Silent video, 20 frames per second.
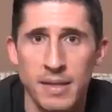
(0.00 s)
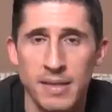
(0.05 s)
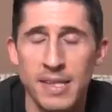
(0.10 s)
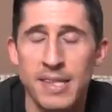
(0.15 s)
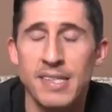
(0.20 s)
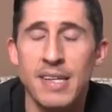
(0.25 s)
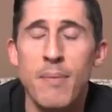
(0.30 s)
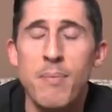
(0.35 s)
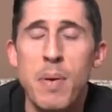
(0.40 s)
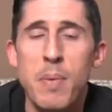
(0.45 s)

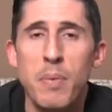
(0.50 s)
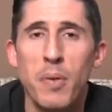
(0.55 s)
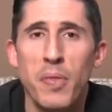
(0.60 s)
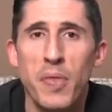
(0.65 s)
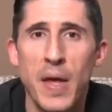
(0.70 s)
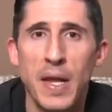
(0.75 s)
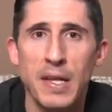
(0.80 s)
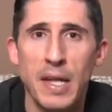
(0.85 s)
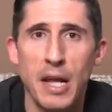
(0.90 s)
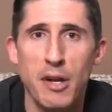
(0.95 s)
See, some
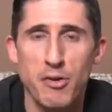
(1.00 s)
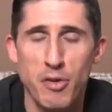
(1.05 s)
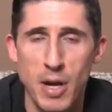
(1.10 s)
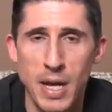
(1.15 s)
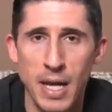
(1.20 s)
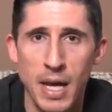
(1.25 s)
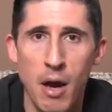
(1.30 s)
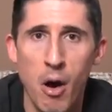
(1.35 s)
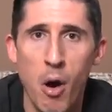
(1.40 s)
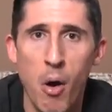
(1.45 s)
people think that
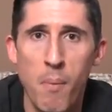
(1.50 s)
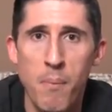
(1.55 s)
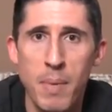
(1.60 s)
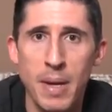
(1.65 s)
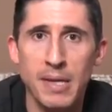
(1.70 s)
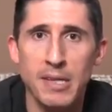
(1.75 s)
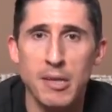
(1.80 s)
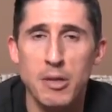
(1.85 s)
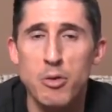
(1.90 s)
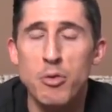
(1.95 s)
training at home
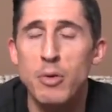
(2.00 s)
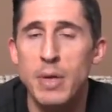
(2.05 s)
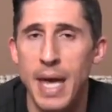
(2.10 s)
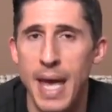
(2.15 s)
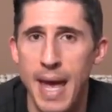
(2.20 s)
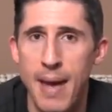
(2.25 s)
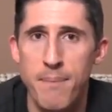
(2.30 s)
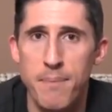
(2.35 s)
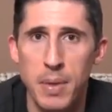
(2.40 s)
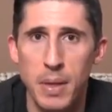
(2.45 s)
means that you
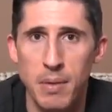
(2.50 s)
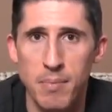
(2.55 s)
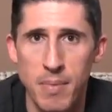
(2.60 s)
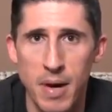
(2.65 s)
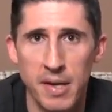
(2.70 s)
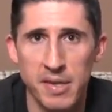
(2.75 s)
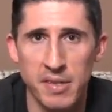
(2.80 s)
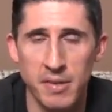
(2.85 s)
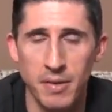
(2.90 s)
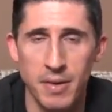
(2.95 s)
can't build
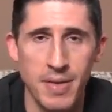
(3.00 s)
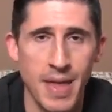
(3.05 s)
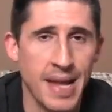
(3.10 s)
muscle,